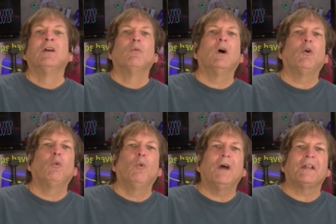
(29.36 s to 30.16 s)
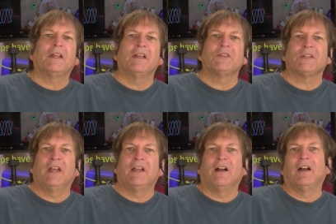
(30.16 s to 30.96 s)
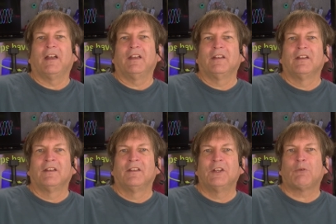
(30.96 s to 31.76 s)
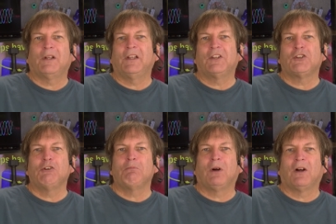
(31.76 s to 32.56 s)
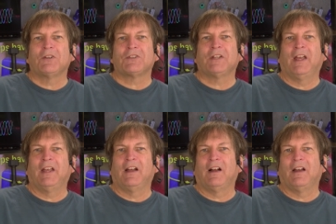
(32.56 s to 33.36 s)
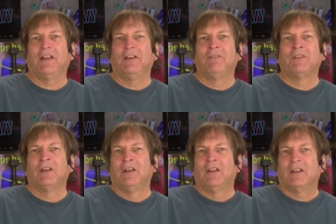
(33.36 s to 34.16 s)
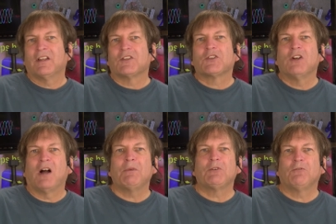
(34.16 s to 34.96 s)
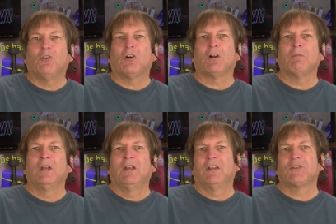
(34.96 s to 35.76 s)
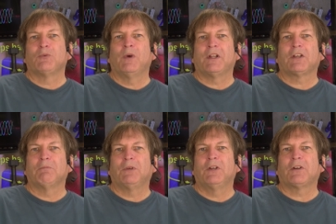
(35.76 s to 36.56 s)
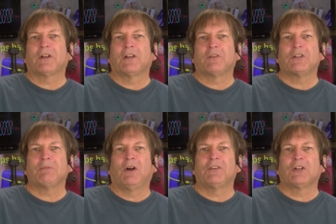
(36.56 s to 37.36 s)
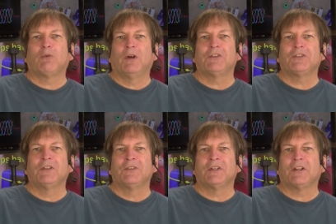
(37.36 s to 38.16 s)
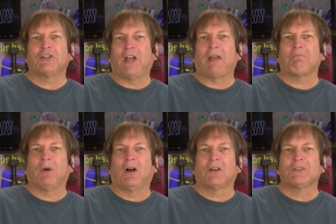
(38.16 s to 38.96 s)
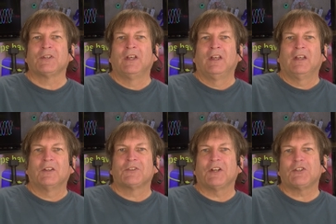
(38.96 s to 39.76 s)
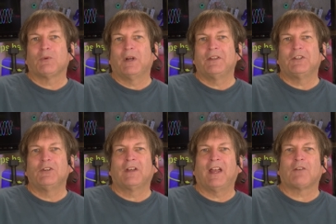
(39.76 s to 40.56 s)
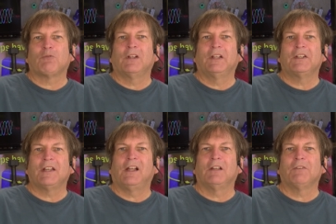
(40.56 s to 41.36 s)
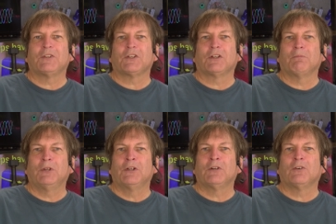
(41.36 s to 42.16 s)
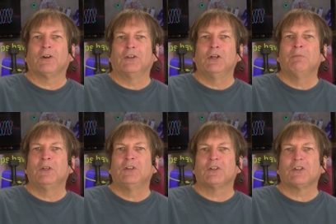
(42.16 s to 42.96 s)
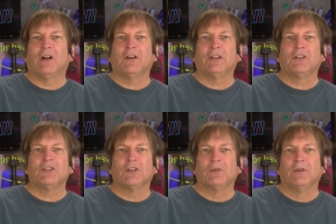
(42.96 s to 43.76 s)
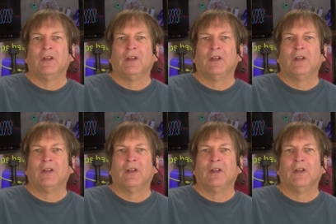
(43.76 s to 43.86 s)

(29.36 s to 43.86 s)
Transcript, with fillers: Well, what is AI? There are really two parts to AI. In its common form, it's when a computer can respond to questions in a chat box in such a way that you can't really tell if it's a computer or a human you're talking to.